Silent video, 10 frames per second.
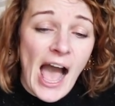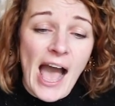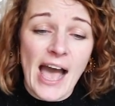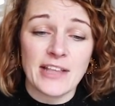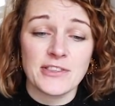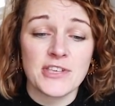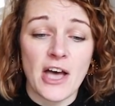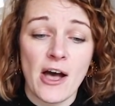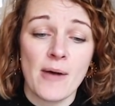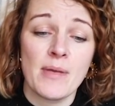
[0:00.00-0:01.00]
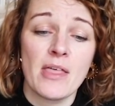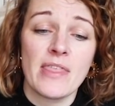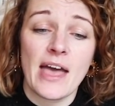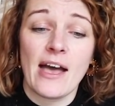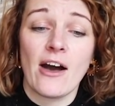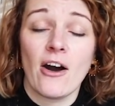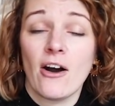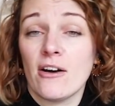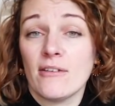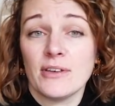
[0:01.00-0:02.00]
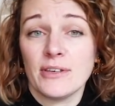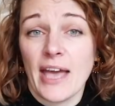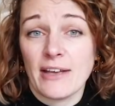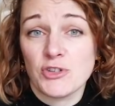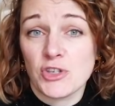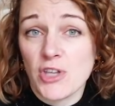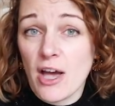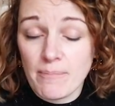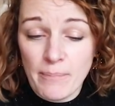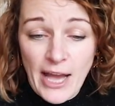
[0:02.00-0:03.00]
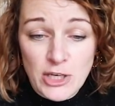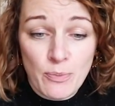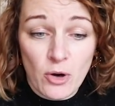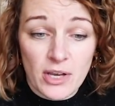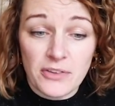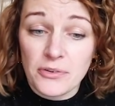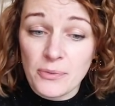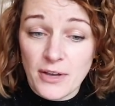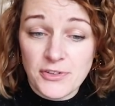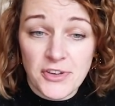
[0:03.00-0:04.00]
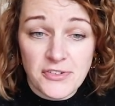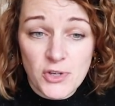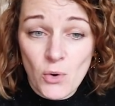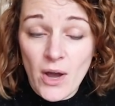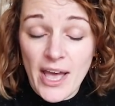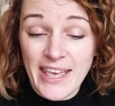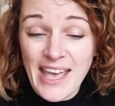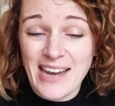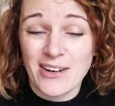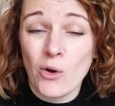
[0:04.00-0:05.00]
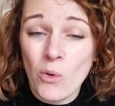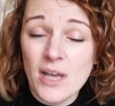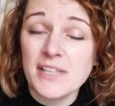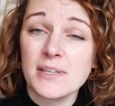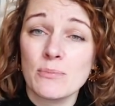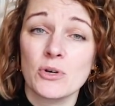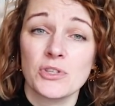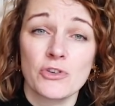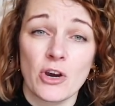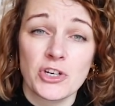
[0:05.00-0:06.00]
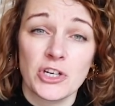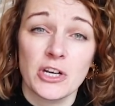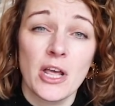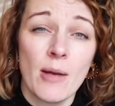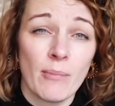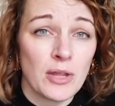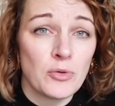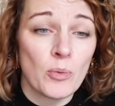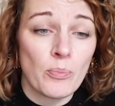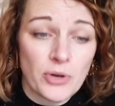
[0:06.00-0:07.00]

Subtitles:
And there are, yeah, just patch pockets as well. So it's quite, again, quite a simple construction, but I thought